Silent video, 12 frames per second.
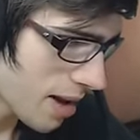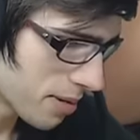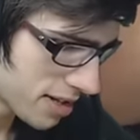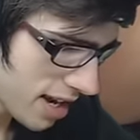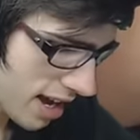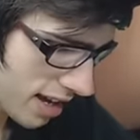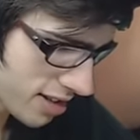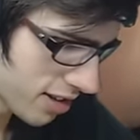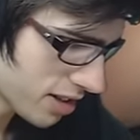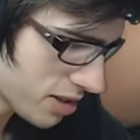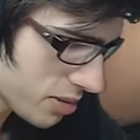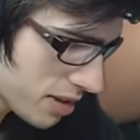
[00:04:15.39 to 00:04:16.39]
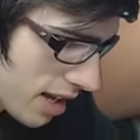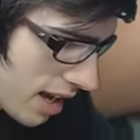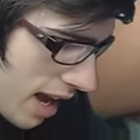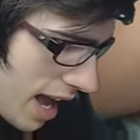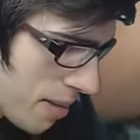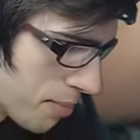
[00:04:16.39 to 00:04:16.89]
But yeah, so this was
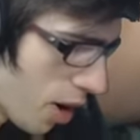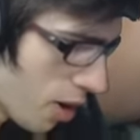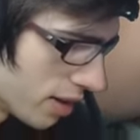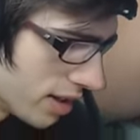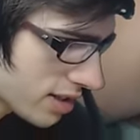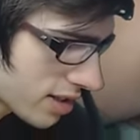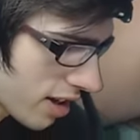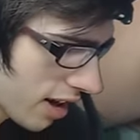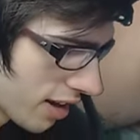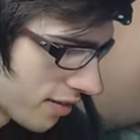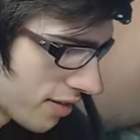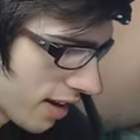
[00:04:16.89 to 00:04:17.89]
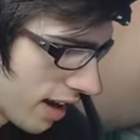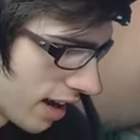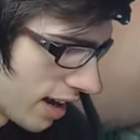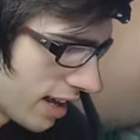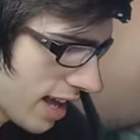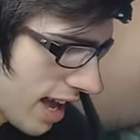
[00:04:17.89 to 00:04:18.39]
a bonus kind of
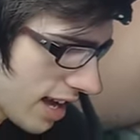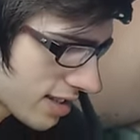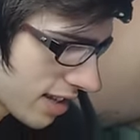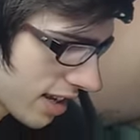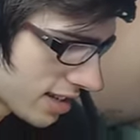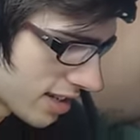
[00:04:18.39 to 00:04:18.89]
EX, I